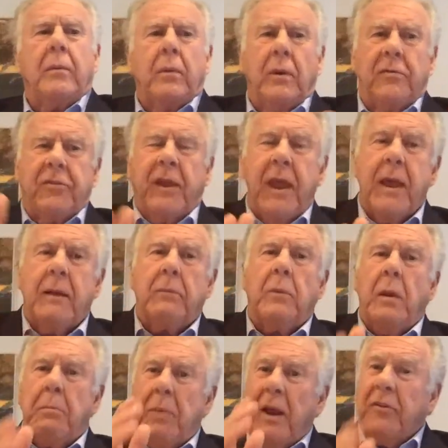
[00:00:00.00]
Once again,
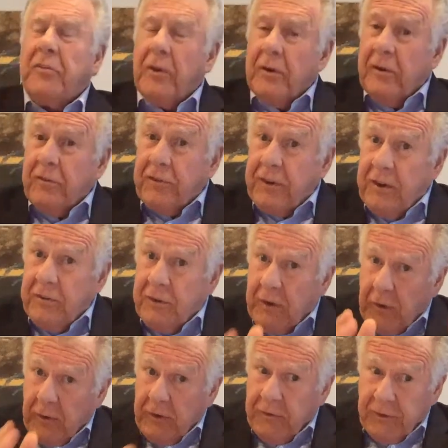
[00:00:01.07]
we base our decision
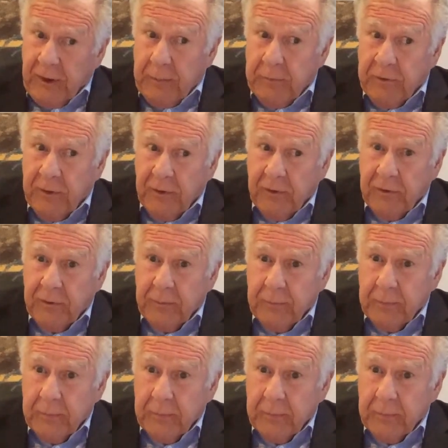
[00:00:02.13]
on assumptions.